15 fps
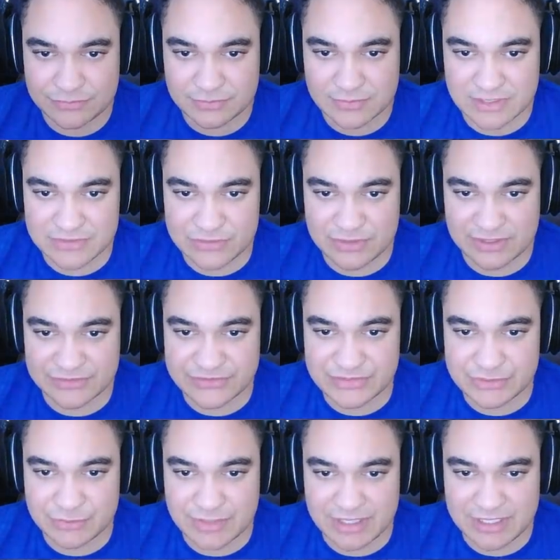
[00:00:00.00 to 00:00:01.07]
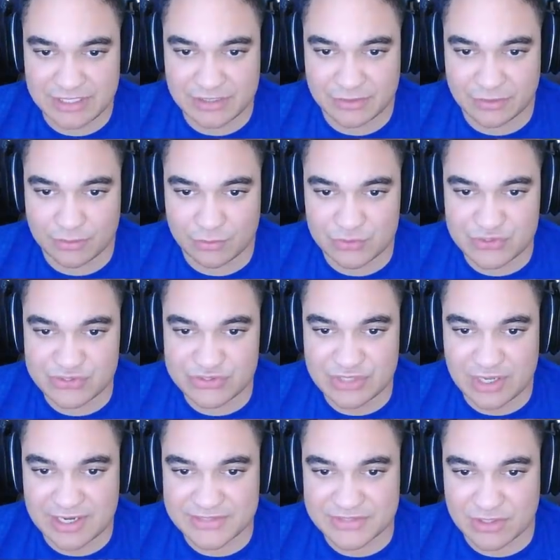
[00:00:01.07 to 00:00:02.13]
As you can see right here, which is
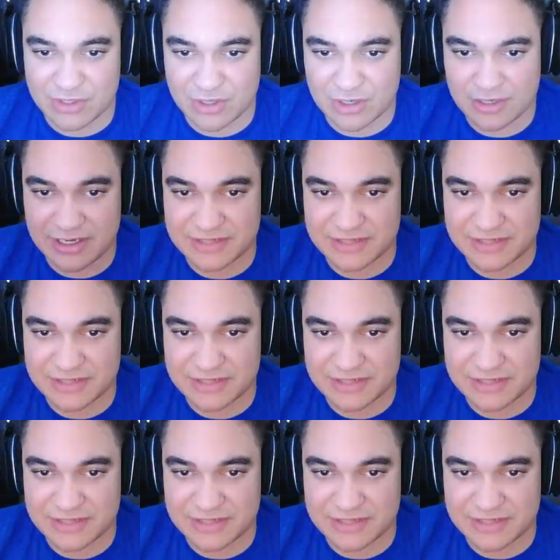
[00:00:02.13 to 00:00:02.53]
not as hard